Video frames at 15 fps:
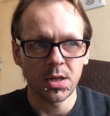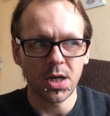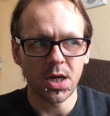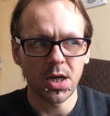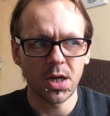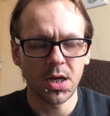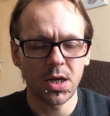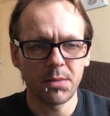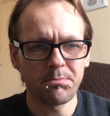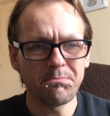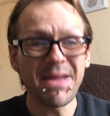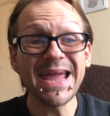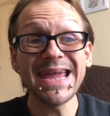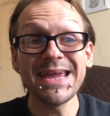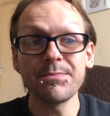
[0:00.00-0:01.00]
forth.
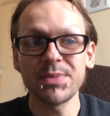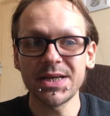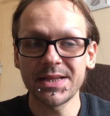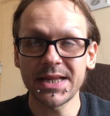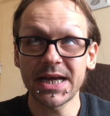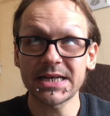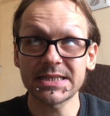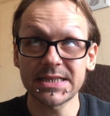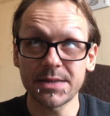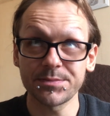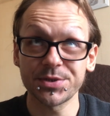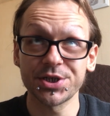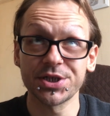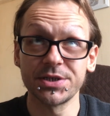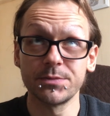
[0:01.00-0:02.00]
Maybe the
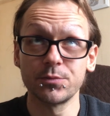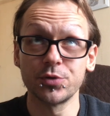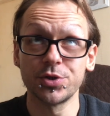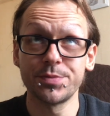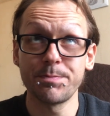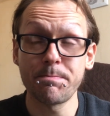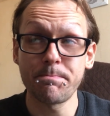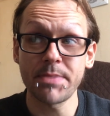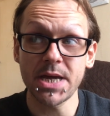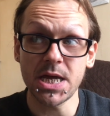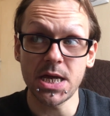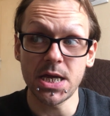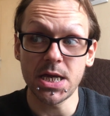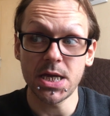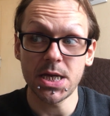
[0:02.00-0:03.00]
exception would
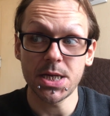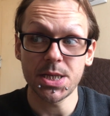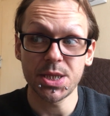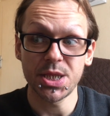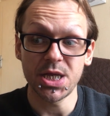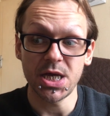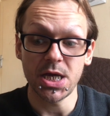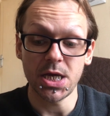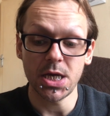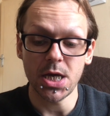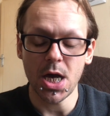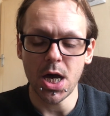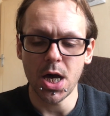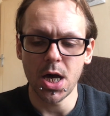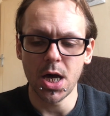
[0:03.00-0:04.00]
be the